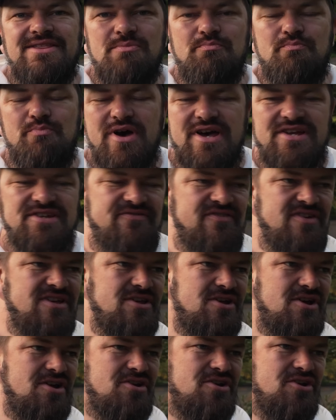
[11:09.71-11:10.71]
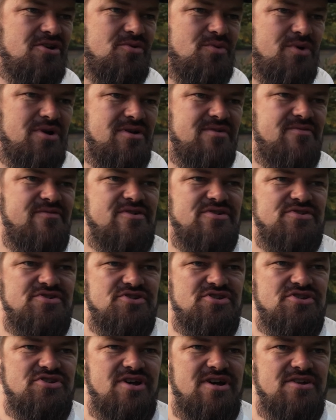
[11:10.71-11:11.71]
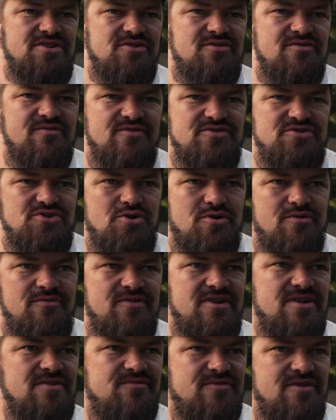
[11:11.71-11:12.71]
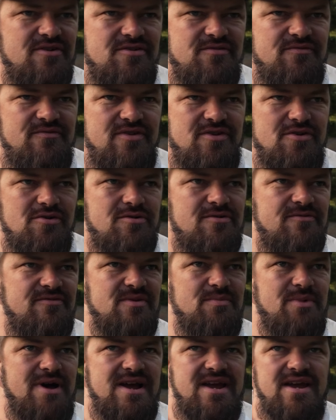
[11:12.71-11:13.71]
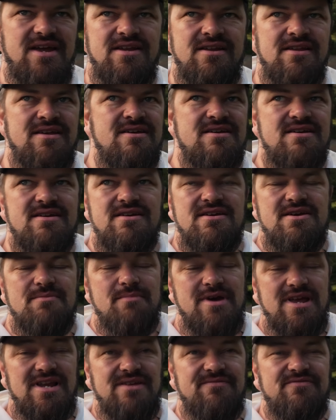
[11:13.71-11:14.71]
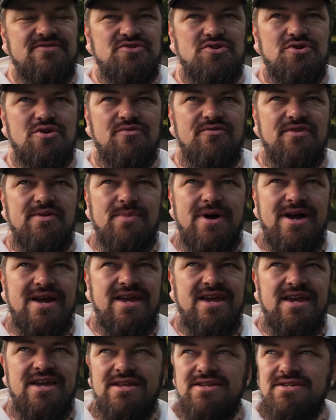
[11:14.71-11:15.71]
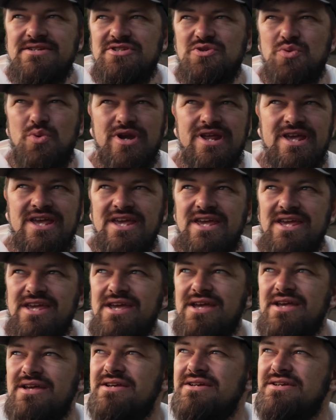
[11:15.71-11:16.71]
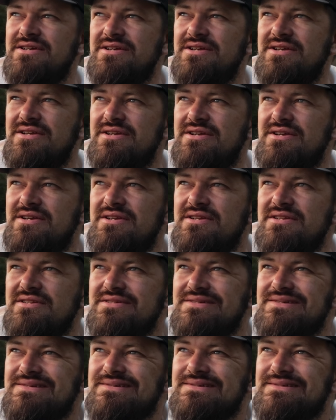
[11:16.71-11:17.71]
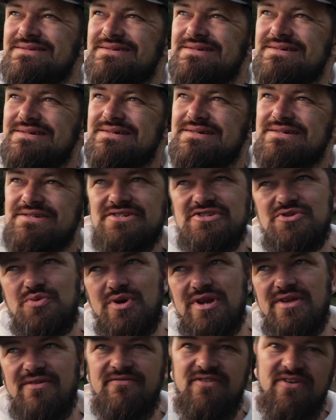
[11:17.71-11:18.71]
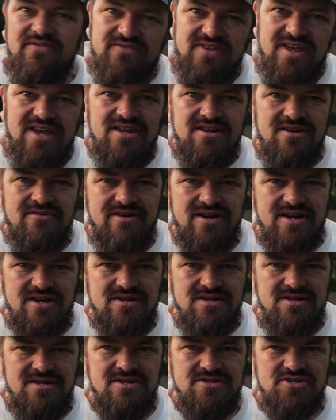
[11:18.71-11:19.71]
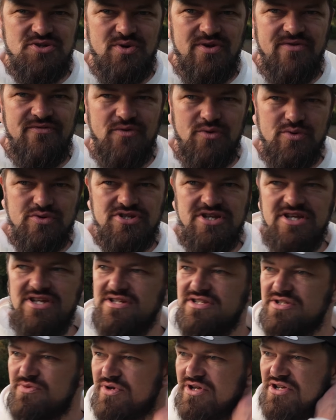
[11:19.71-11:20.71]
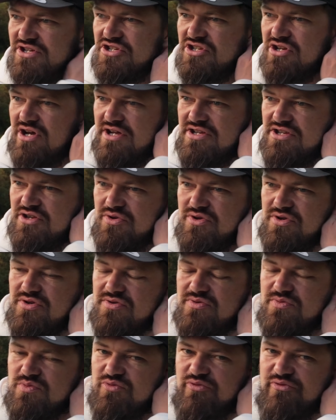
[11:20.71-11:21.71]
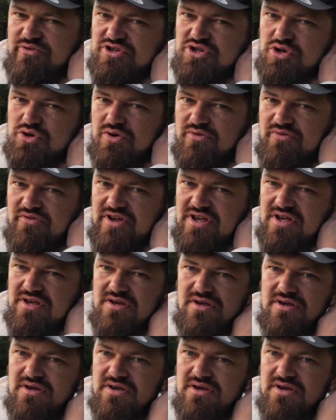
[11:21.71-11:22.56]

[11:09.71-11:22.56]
The best thing you can do, when I first started doing photography and videography back in, mainly photography back in 2015, I reckon, 2014 is when I started doing photography,